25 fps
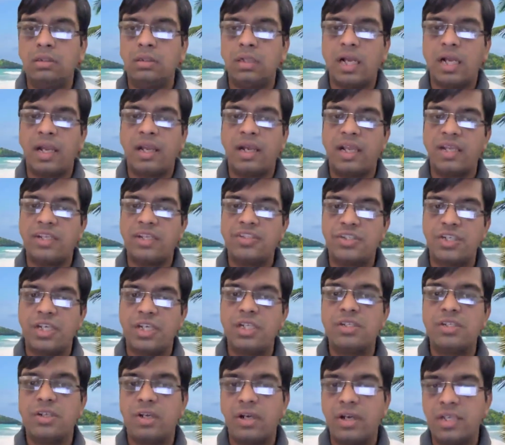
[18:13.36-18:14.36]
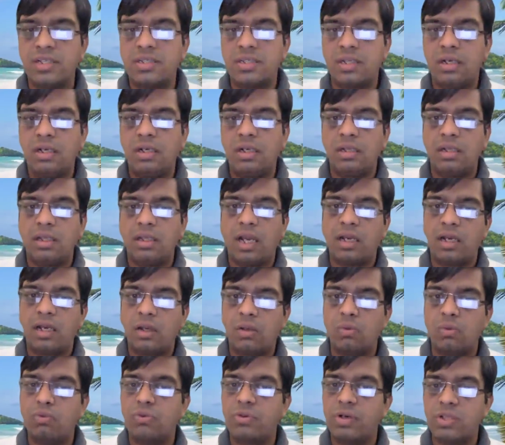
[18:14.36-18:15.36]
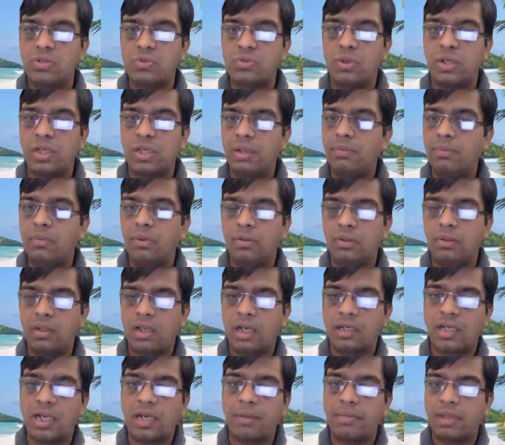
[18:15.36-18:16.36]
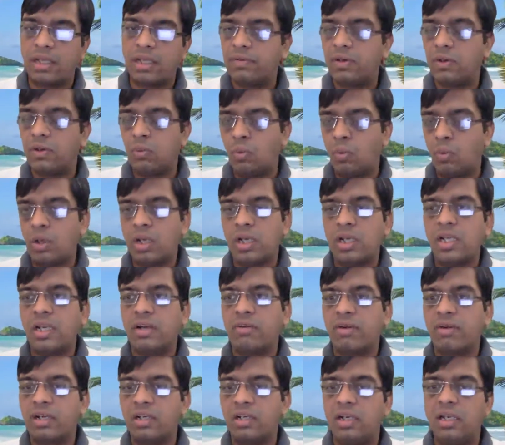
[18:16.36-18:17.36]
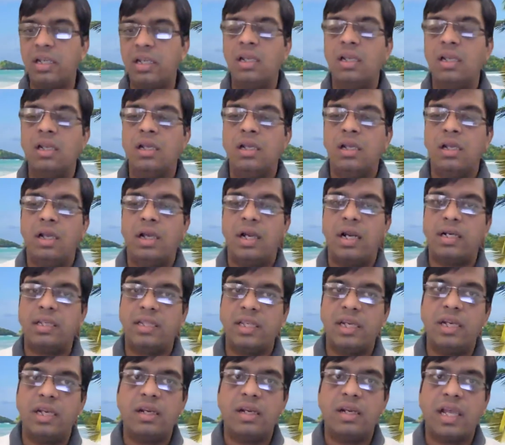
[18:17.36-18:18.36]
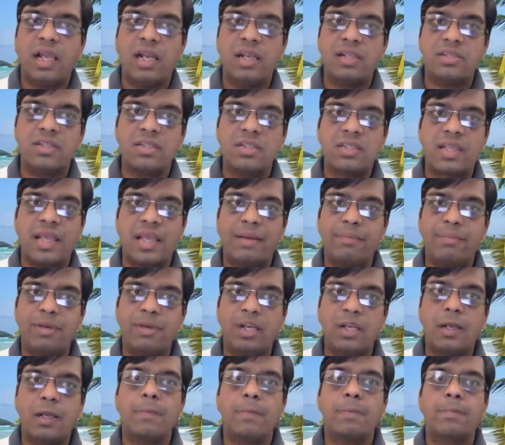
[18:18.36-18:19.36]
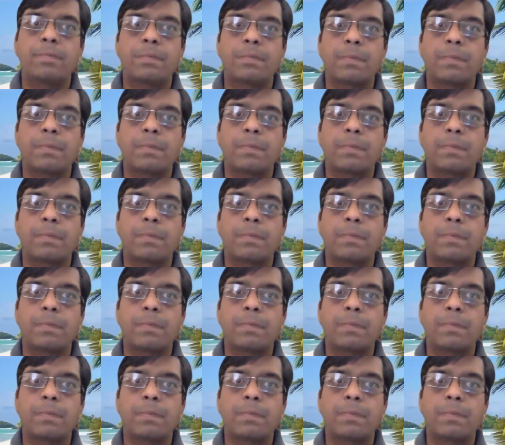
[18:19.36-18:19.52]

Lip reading: ion exchange resin that include resonium that can be given orally and rectally, and then dialysis can be done.